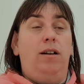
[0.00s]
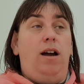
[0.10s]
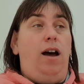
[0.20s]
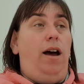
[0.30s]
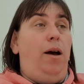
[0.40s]

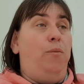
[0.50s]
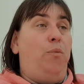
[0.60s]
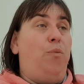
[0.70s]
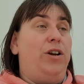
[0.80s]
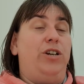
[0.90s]
Uh,
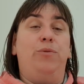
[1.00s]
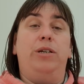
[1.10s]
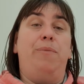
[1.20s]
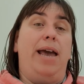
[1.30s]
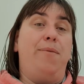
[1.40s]
when she was
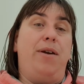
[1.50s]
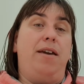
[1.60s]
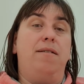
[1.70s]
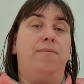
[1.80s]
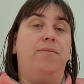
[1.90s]
a
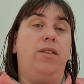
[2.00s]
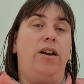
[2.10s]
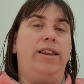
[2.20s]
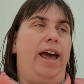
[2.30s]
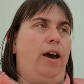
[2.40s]
baby,
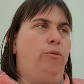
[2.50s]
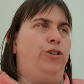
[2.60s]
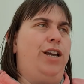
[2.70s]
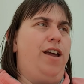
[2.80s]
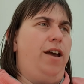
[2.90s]
like now
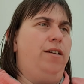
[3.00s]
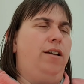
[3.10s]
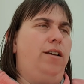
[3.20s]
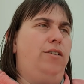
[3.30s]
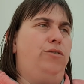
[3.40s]
she know
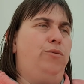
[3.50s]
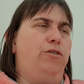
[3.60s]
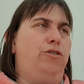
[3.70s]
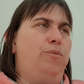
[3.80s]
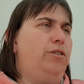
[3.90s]

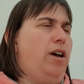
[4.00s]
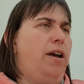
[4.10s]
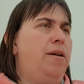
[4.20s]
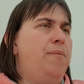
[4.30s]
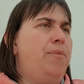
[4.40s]
she was like,